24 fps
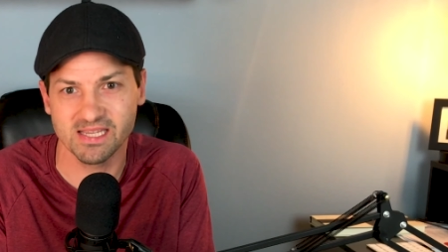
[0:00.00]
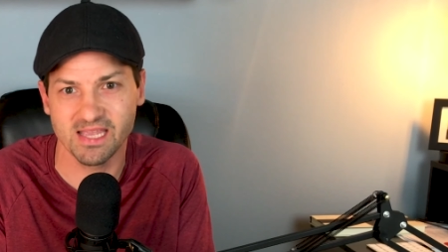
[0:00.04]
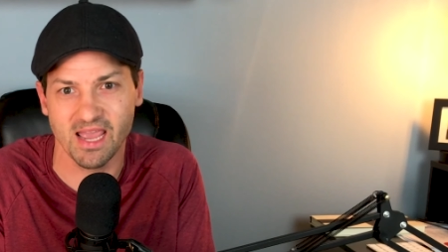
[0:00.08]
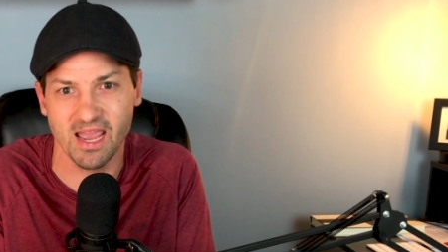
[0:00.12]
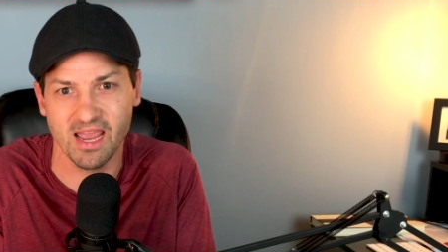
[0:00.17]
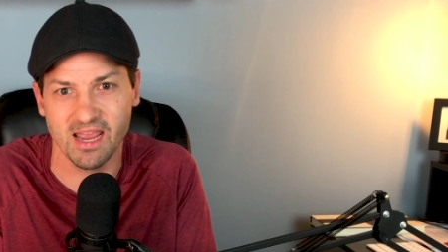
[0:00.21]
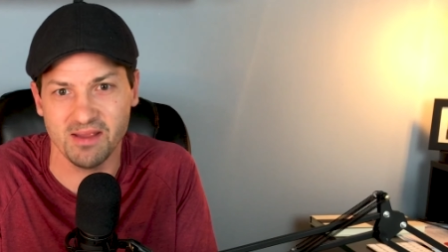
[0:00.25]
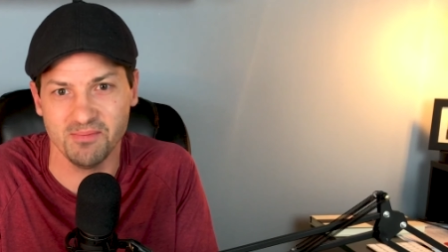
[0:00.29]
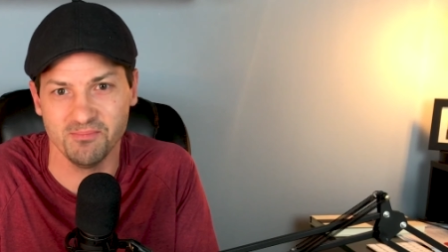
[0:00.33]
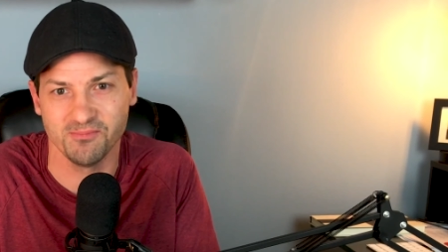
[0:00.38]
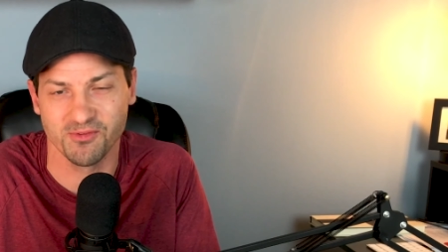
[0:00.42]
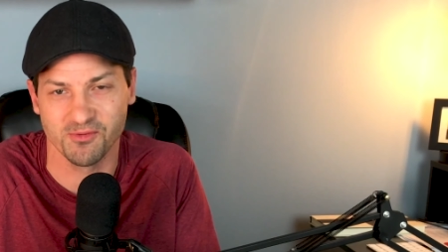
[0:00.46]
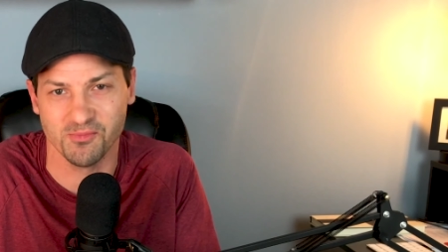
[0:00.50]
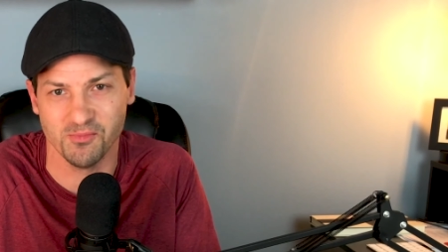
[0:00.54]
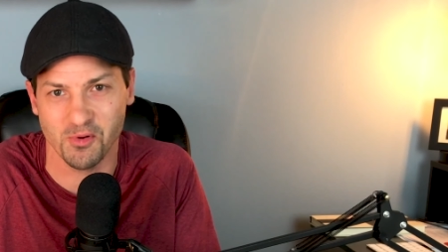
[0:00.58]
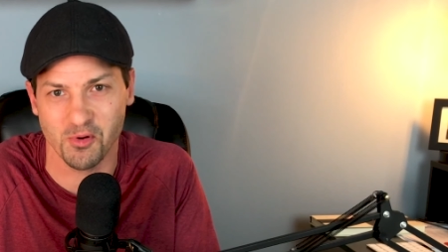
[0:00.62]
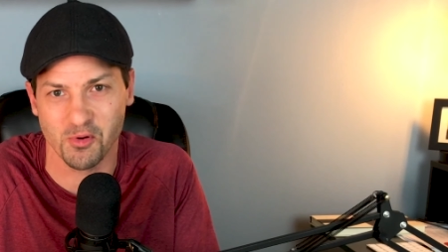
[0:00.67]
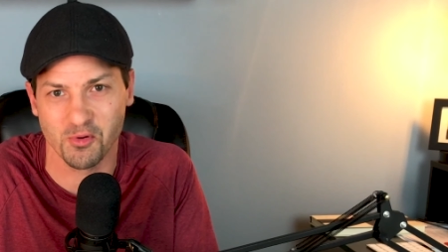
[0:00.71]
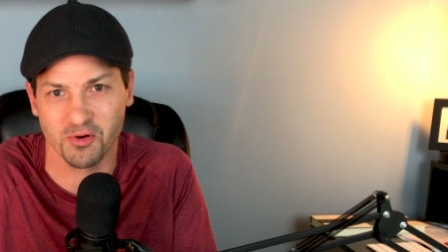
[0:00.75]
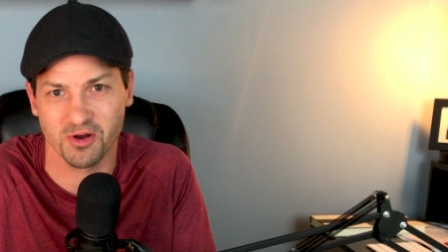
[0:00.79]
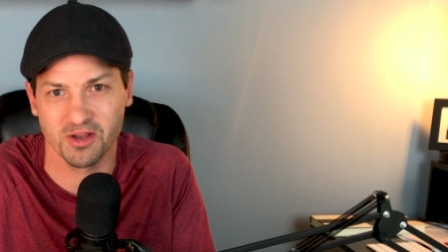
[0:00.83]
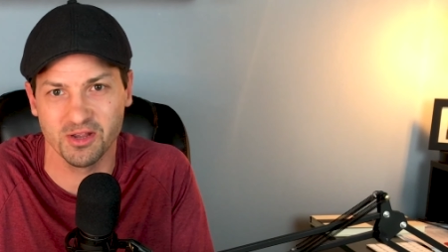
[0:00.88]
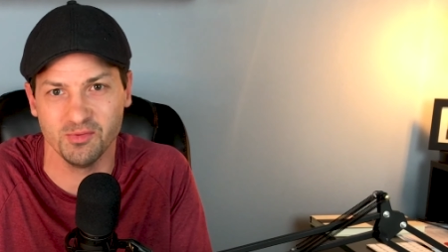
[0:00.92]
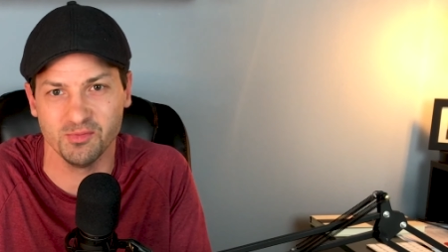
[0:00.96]
came from
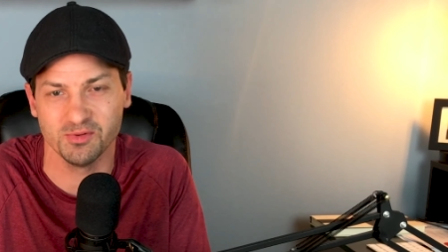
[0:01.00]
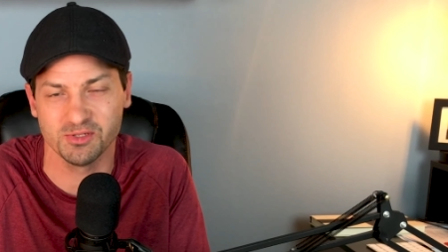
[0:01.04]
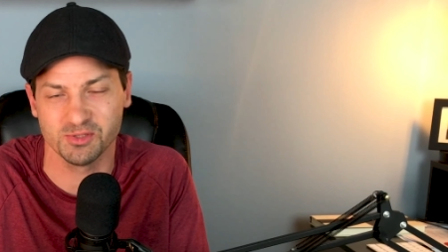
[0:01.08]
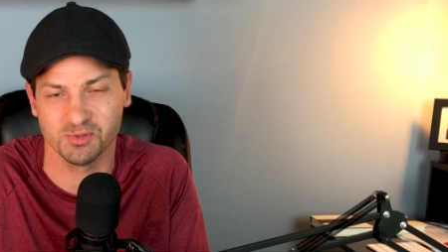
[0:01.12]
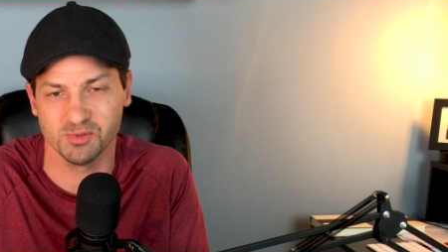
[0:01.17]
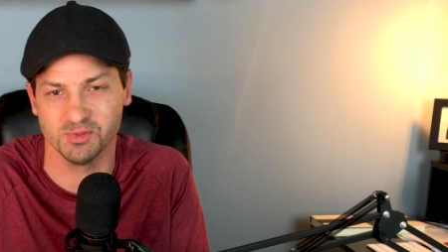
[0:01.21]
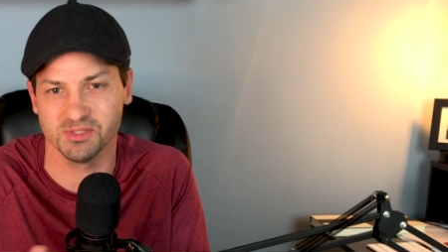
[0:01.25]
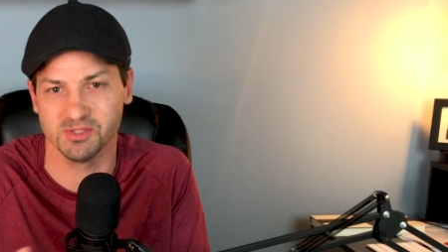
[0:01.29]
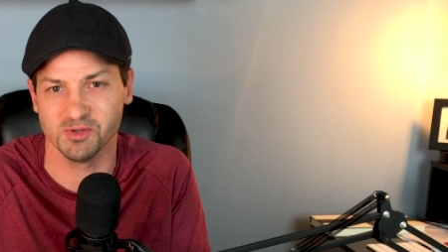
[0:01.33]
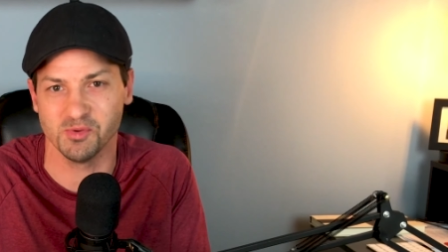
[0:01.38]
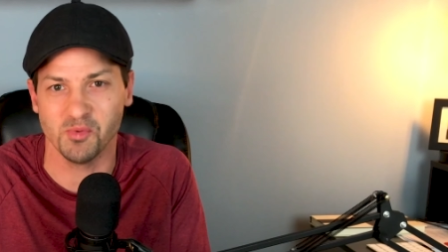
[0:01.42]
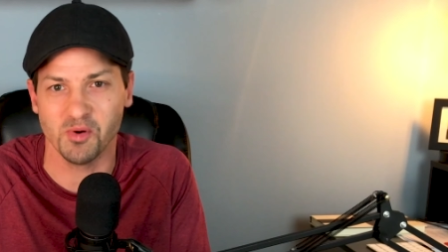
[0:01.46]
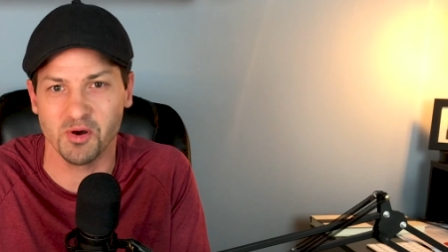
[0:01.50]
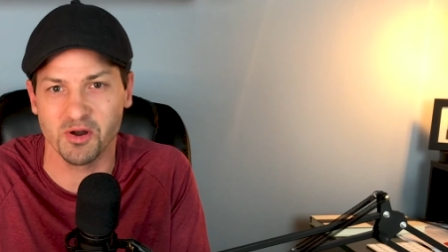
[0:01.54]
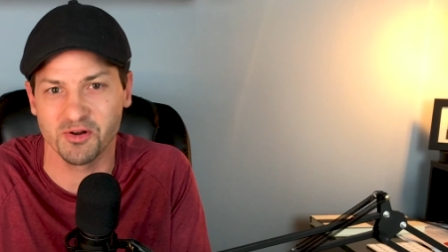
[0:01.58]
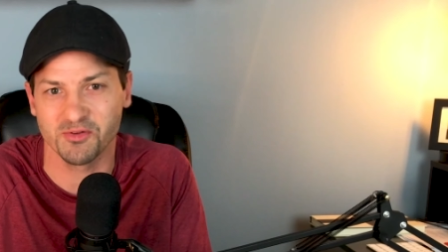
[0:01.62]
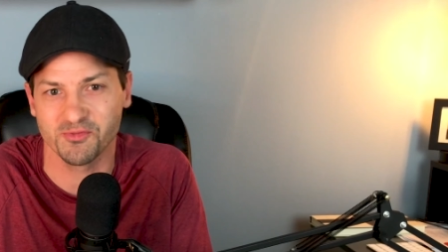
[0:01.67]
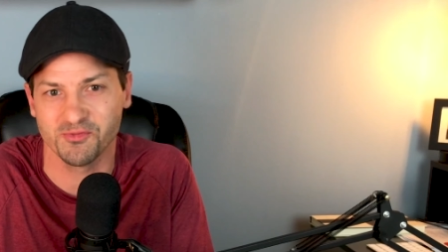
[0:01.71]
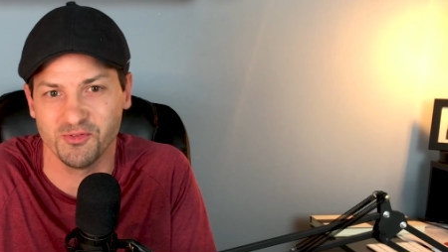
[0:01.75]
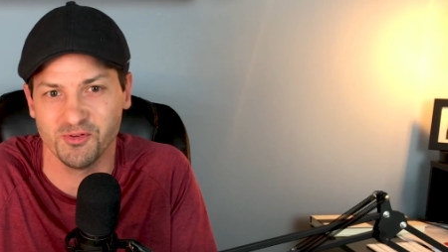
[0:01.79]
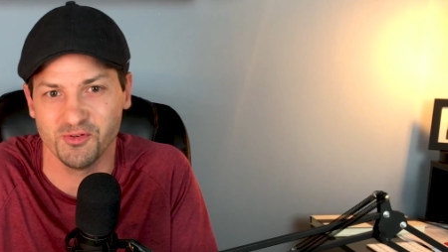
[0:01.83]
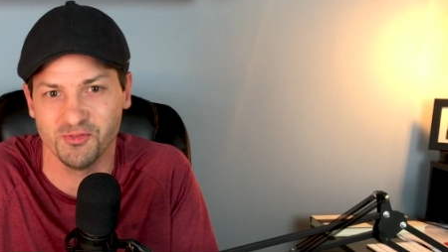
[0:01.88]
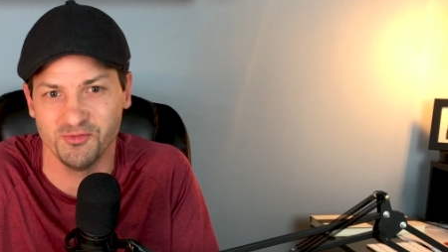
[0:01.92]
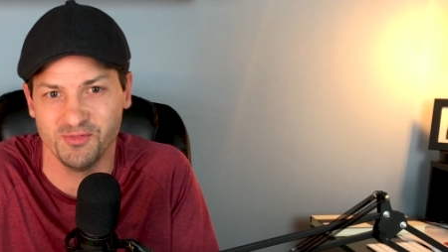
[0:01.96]
Oregon, which was a
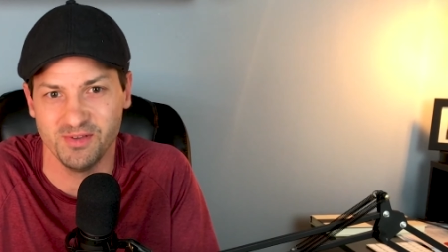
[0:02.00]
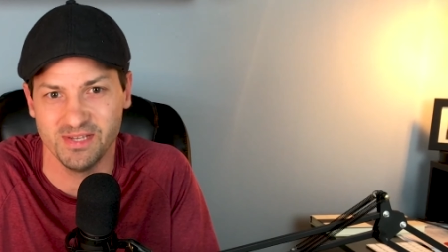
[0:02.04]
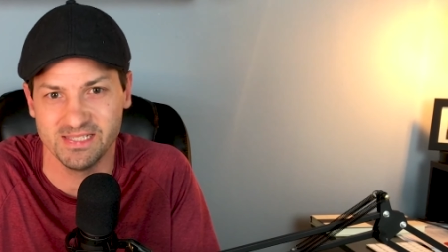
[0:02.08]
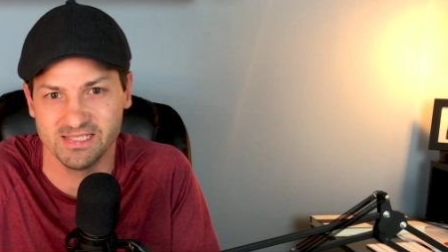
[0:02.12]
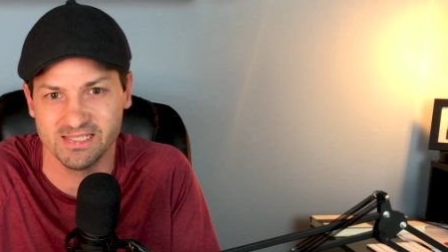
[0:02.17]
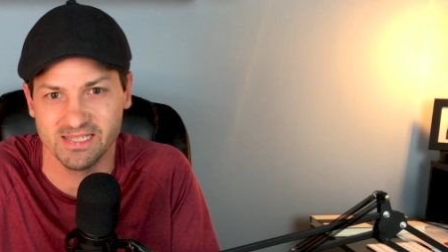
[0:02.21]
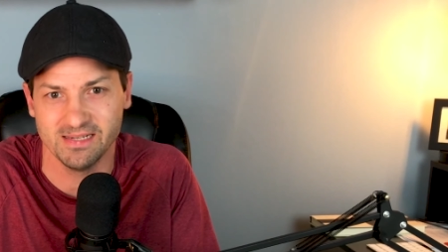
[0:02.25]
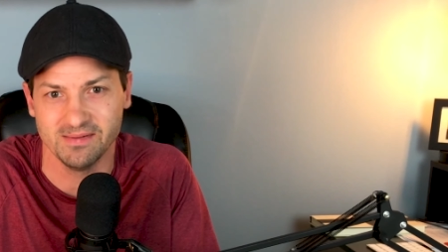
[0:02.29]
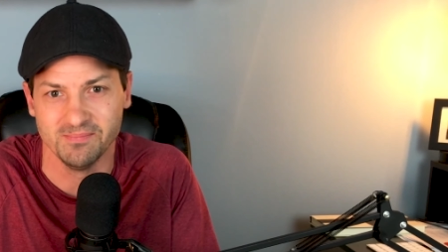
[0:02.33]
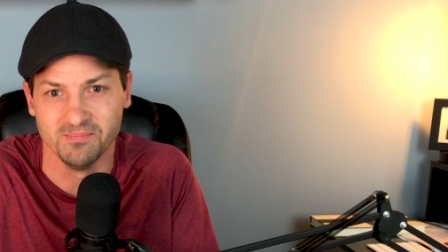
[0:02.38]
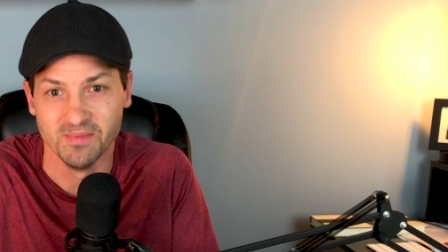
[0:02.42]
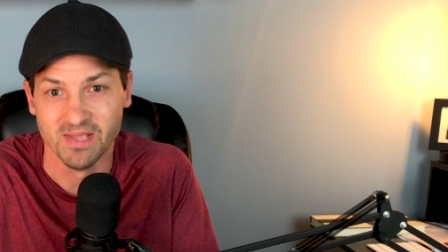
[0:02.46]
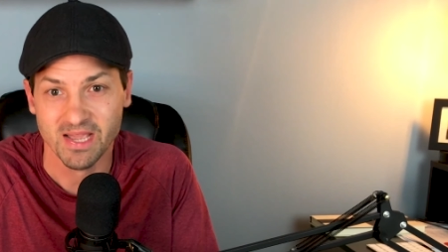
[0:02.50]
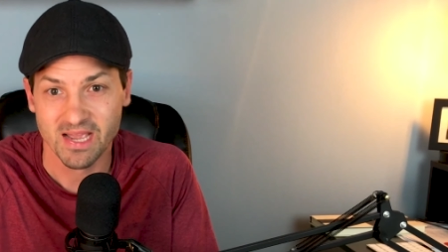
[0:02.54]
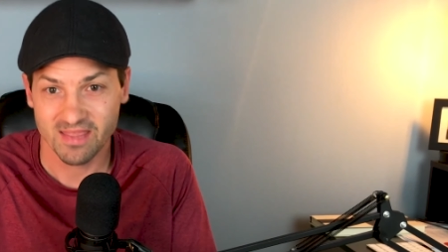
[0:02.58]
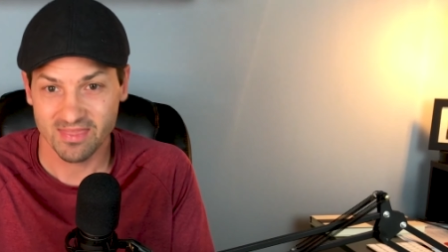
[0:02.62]
wonderful visit.